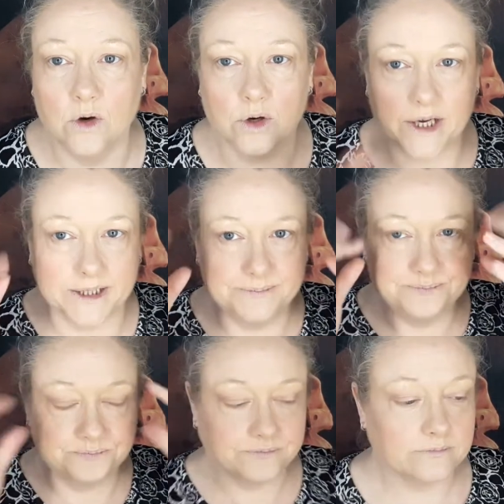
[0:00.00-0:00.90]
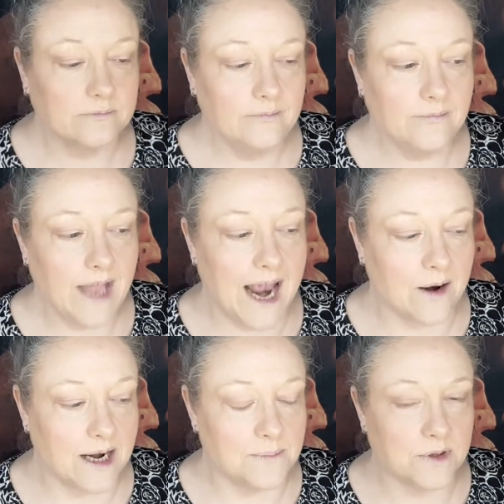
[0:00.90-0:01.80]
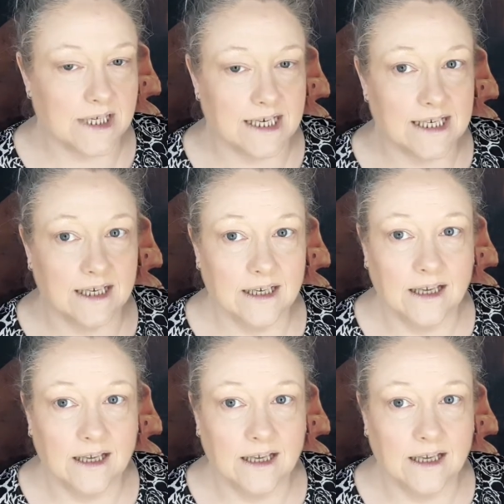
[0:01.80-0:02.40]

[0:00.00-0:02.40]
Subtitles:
look, how can I put it?